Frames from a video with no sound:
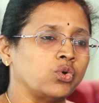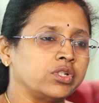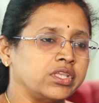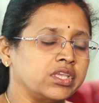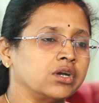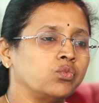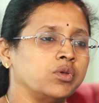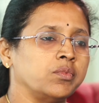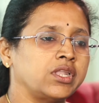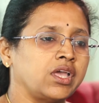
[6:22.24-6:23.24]
the young
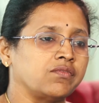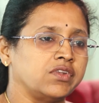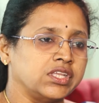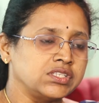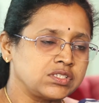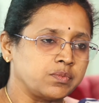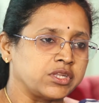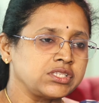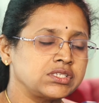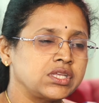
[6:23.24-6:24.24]
women have dense
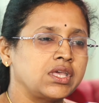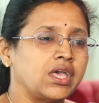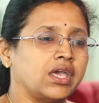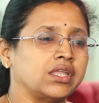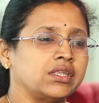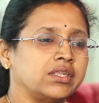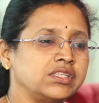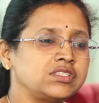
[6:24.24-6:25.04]
breast, and dense